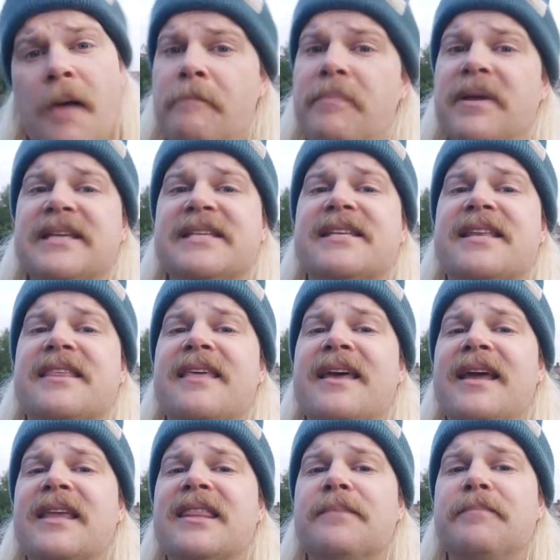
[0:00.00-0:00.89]
Best
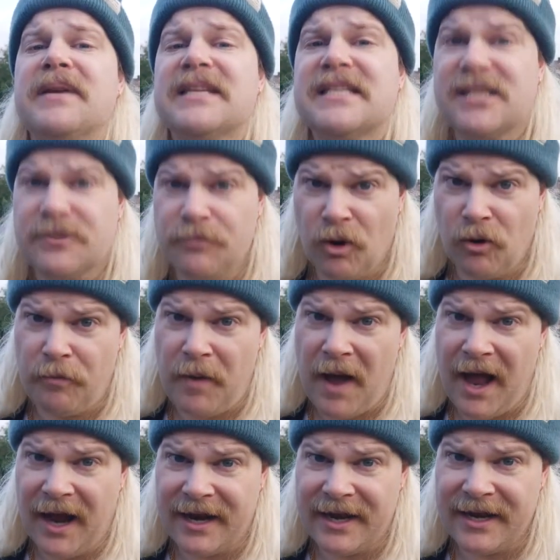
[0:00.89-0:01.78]
thing in the best small
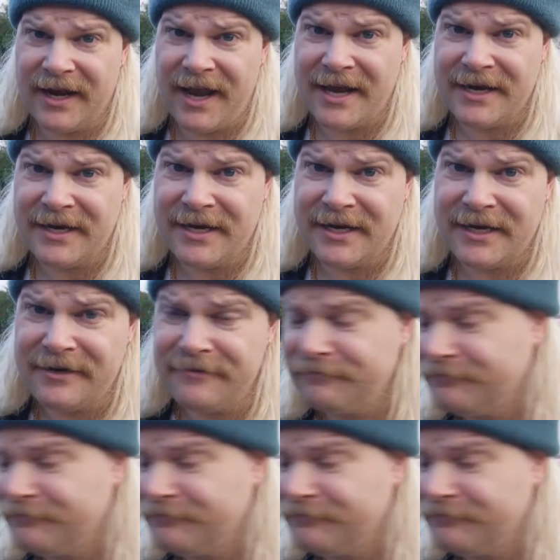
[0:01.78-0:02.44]
park in London?